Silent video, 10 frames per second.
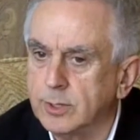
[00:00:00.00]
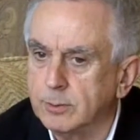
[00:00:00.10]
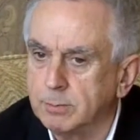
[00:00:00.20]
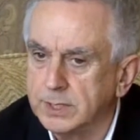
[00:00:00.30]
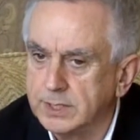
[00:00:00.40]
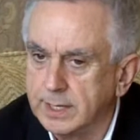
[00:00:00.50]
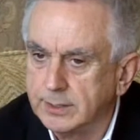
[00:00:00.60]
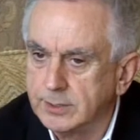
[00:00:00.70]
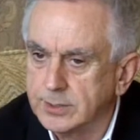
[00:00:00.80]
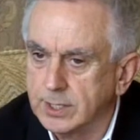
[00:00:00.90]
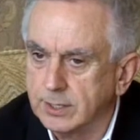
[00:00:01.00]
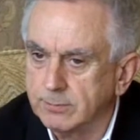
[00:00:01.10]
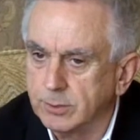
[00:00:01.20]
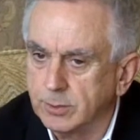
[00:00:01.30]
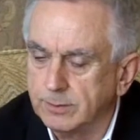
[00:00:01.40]
you can protect
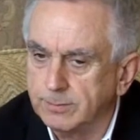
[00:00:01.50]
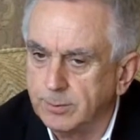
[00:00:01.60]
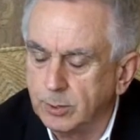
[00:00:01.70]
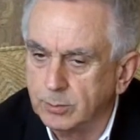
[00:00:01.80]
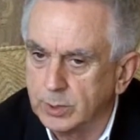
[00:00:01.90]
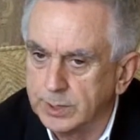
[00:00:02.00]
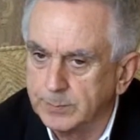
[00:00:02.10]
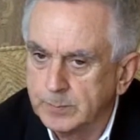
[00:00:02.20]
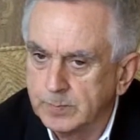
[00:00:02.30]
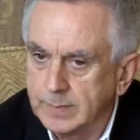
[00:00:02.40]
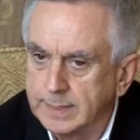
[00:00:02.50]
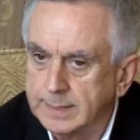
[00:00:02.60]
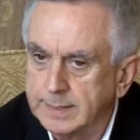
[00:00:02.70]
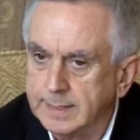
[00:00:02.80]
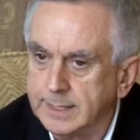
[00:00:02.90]
yourself going forward
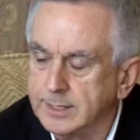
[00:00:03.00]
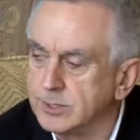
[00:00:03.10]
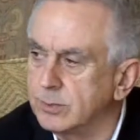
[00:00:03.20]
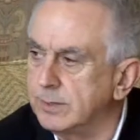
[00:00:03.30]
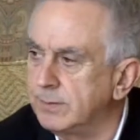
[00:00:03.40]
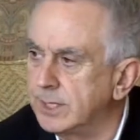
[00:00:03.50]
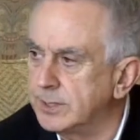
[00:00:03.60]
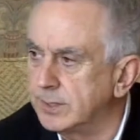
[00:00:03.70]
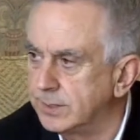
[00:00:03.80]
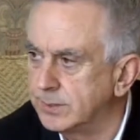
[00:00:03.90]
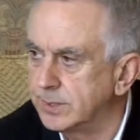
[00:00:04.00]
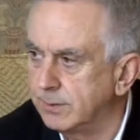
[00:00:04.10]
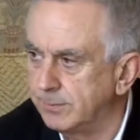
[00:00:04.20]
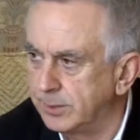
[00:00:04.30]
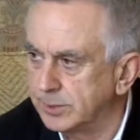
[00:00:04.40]
is to invest in
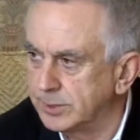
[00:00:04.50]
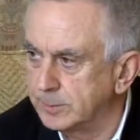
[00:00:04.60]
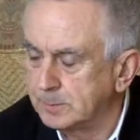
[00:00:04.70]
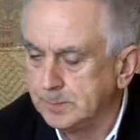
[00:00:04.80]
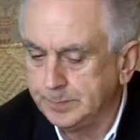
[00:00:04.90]
yourself first.